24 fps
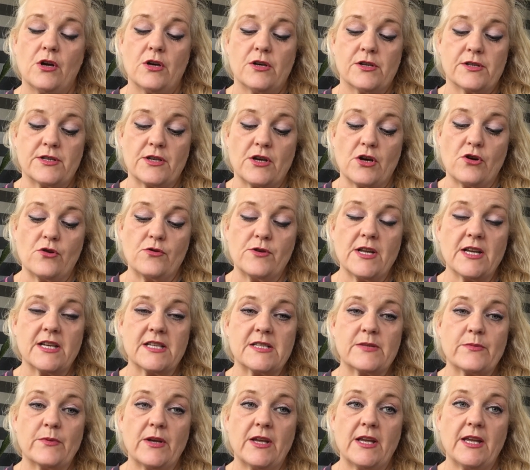So
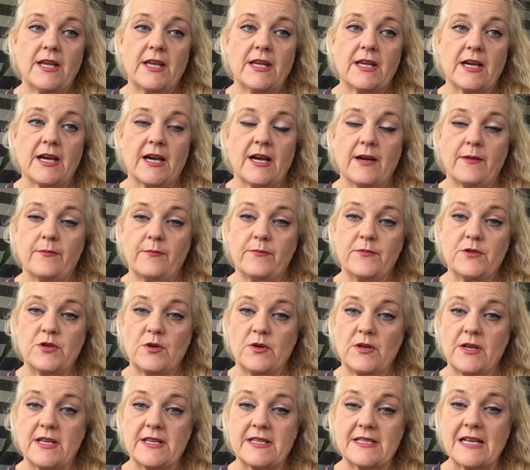next week I'm
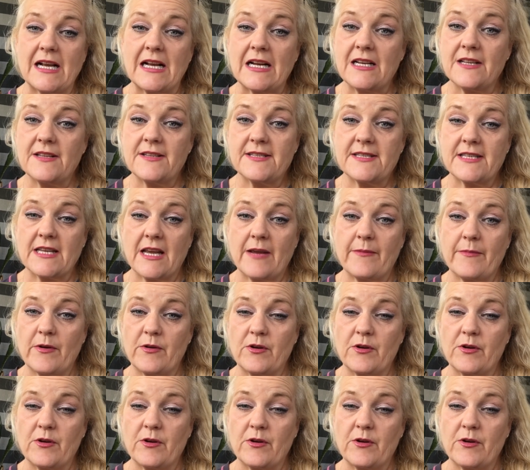doing exactly the same.